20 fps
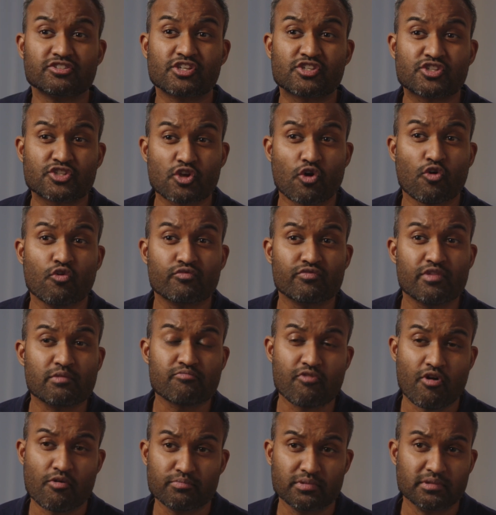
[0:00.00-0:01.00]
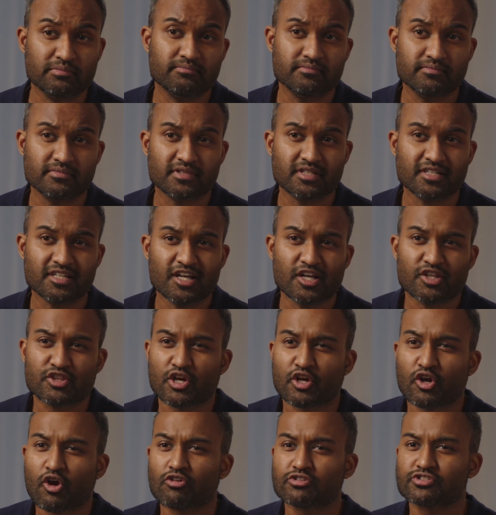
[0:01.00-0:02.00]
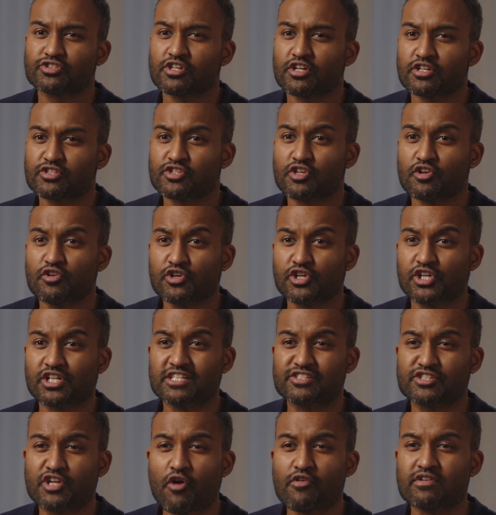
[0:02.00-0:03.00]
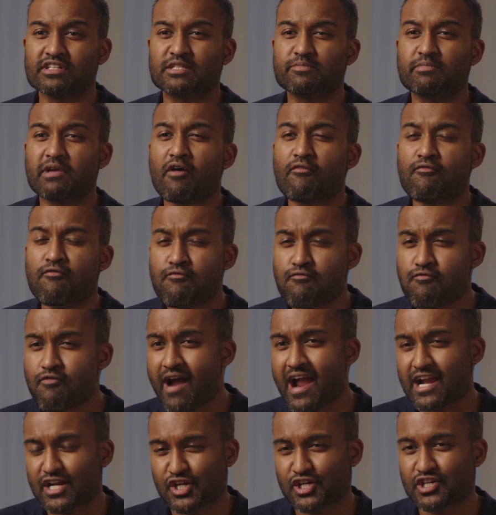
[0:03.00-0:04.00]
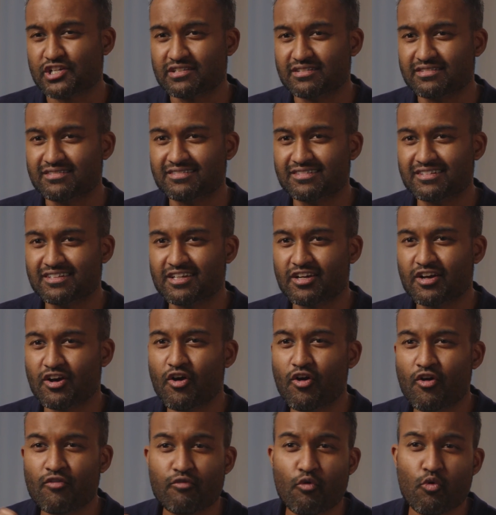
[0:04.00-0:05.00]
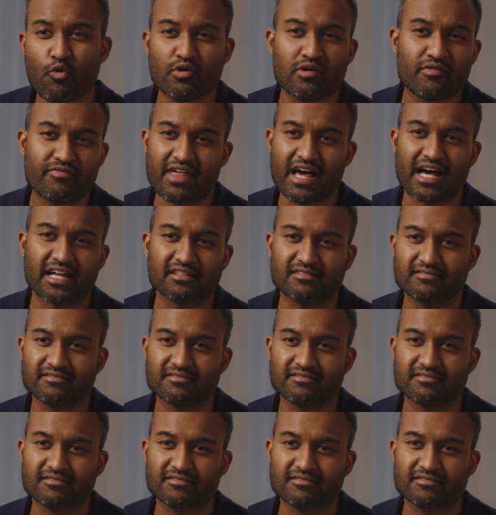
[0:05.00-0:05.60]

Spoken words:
to solve the problem. The cost of the solution is going to be a fraction of all of that.